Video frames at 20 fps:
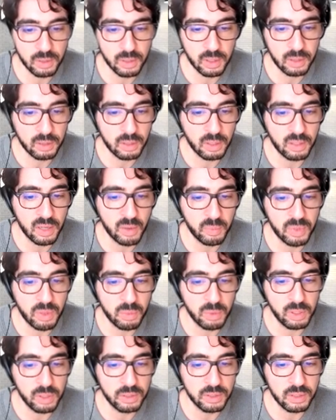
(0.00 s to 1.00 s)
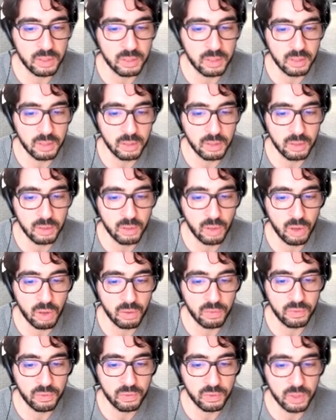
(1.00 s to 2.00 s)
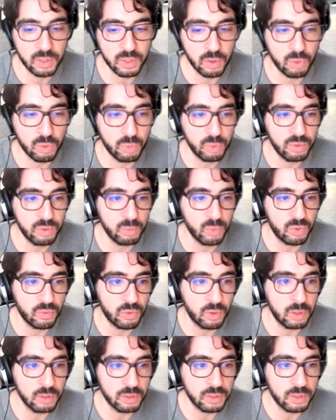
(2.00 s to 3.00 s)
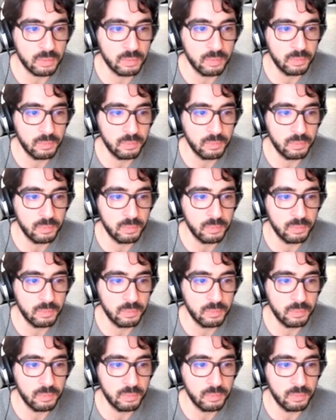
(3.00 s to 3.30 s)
and adaptability of the urban morphology.